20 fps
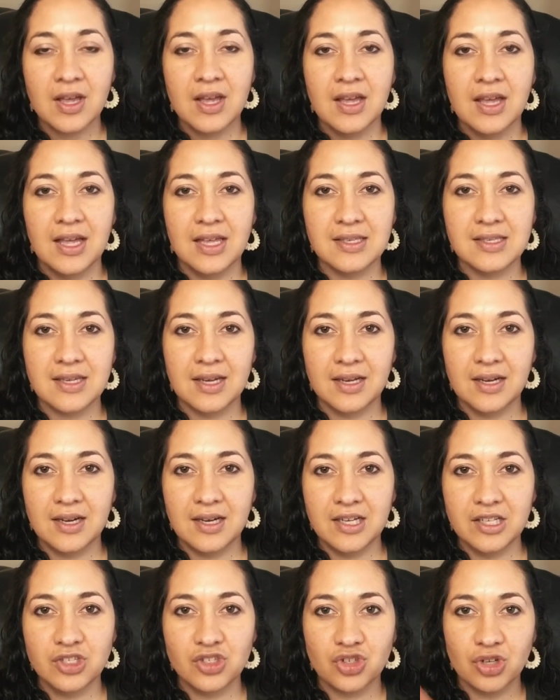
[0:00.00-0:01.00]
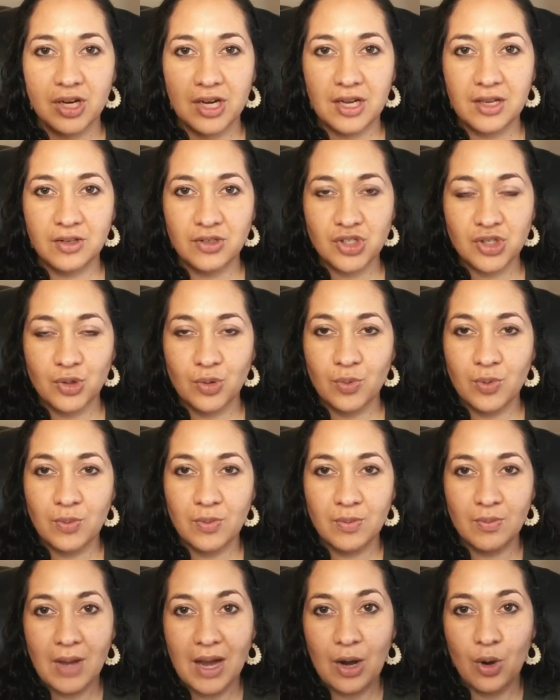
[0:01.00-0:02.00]
it's not us trying to
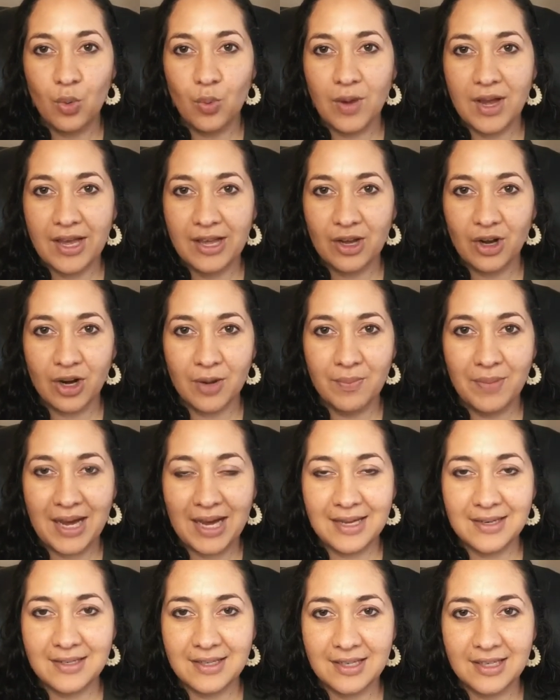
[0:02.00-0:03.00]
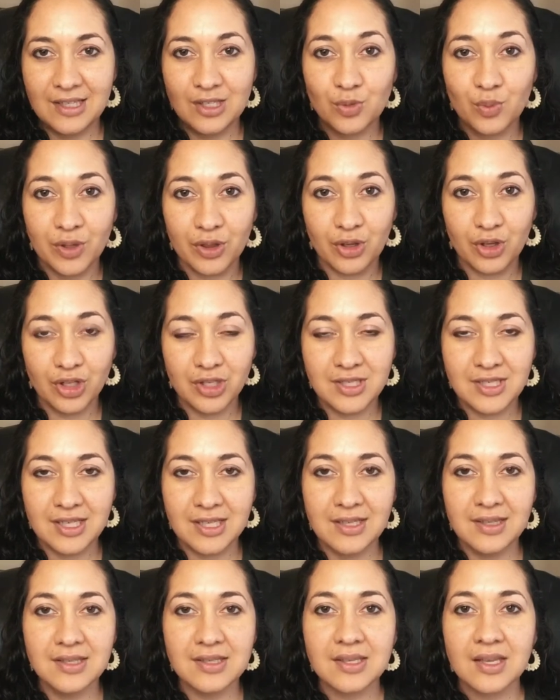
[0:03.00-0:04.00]
outweigh our bad deeds with good
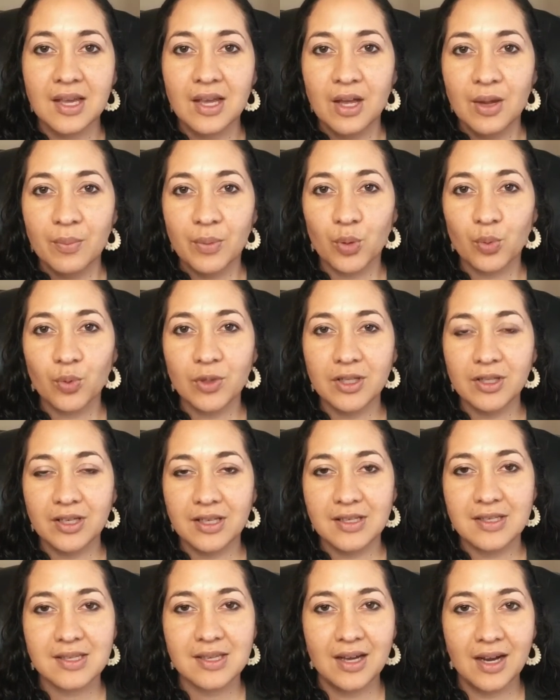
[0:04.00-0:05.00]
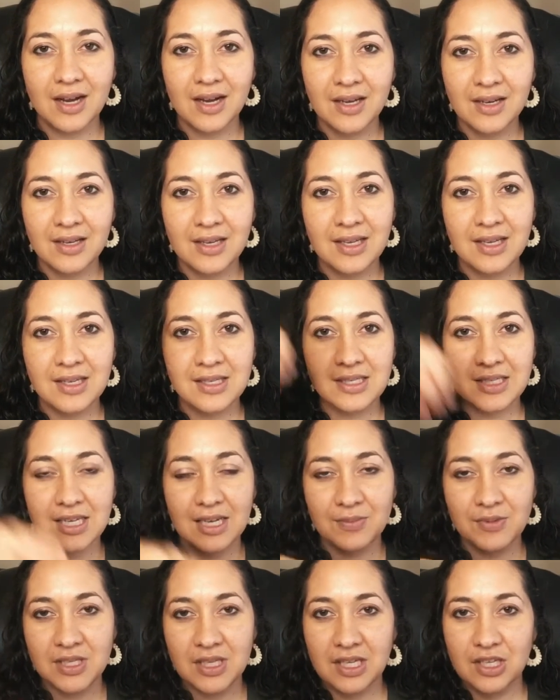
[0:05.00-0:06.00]
deeds, but really it's God, He
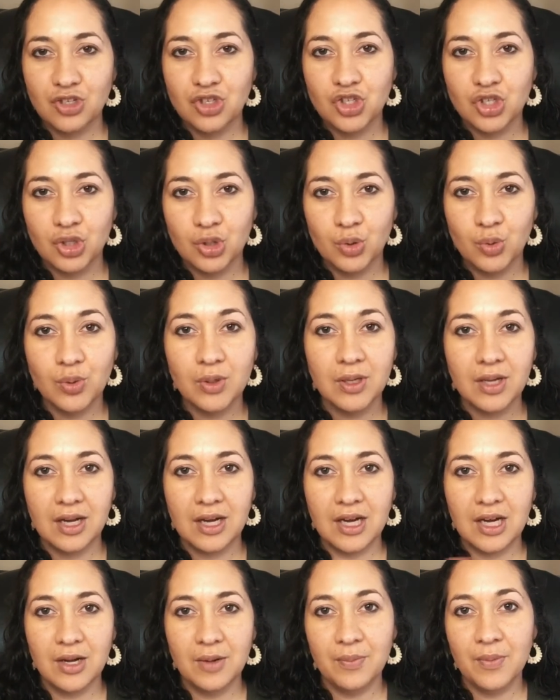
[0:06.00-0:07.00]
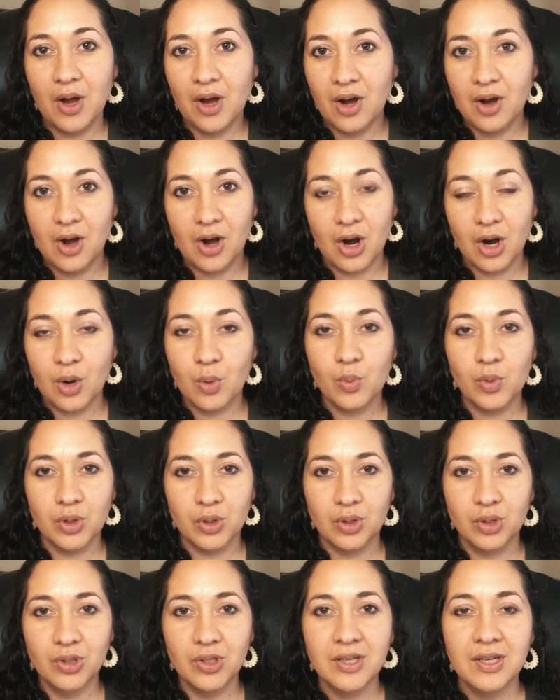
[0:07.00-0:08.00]
steps into um, our
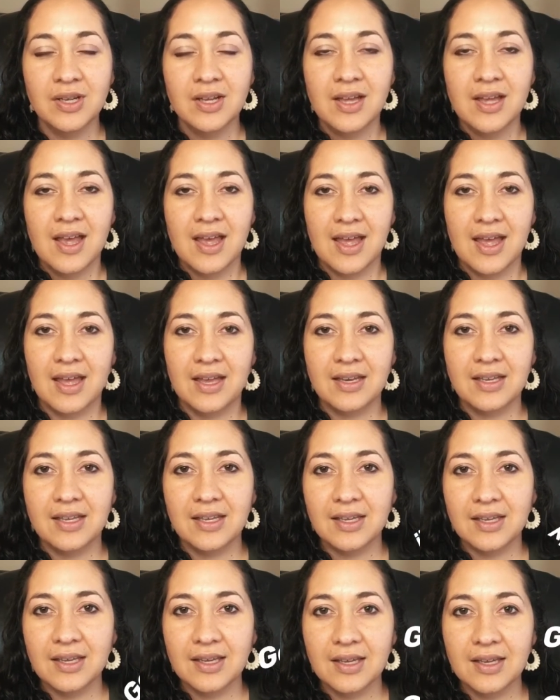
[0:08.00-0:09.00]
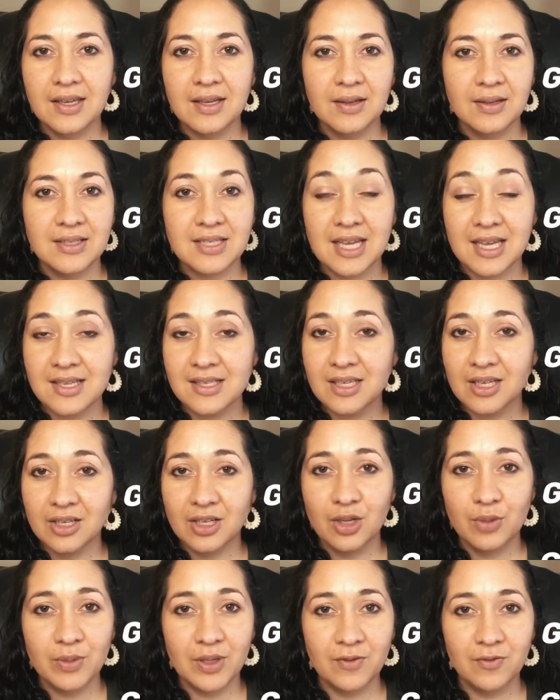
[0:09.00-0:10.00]
world and he takes on
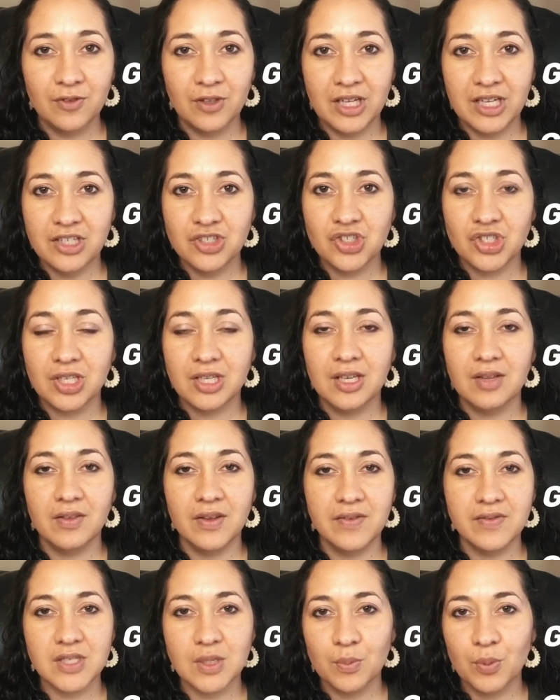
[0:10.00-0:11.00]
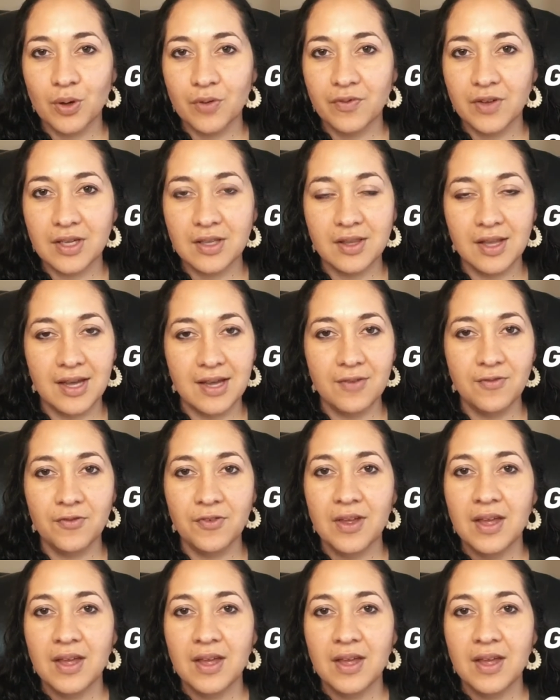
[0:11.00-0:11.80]
human flesh. He lives a perfect life